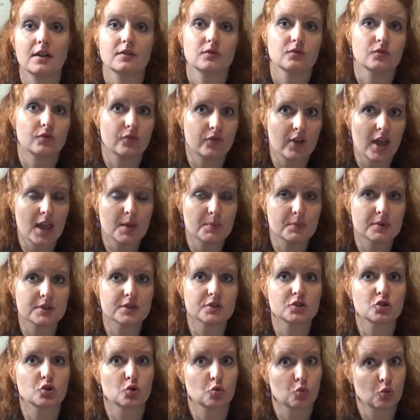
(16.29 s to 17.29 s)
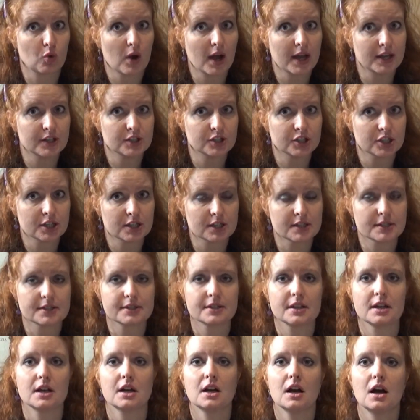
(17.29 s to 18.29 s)
and famous
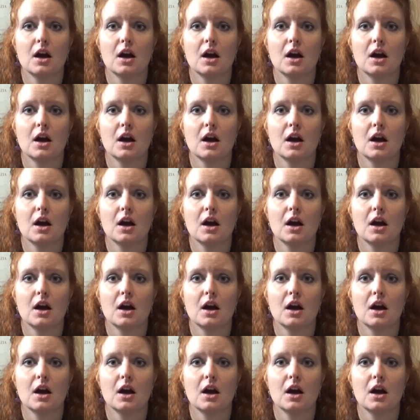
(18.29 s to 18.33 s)
writers